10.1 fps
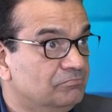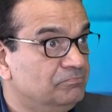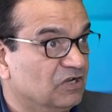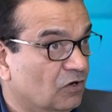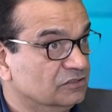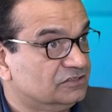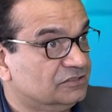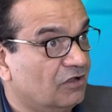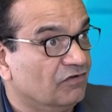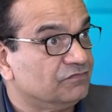
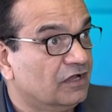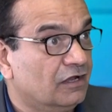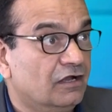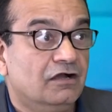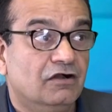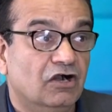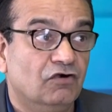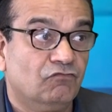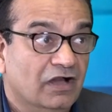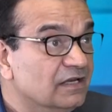Because of the
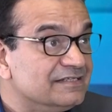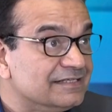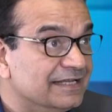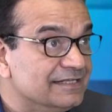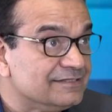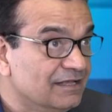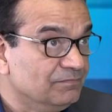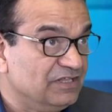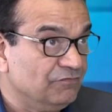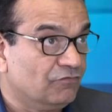violence against
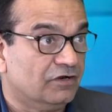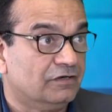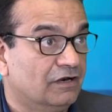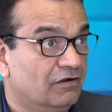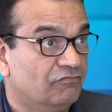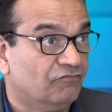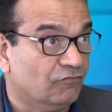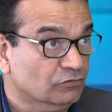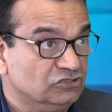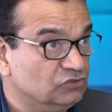them. They were
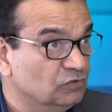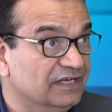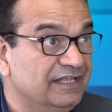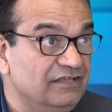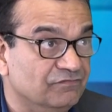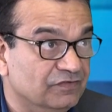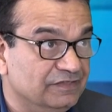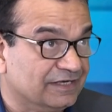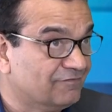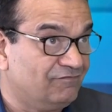forced to leave.
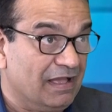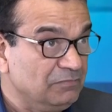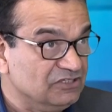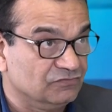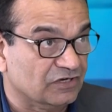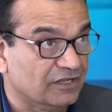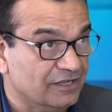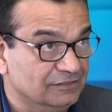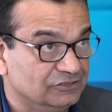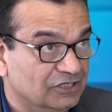Their families were
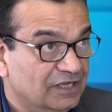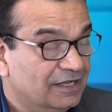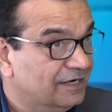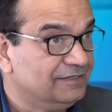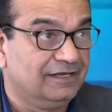killed and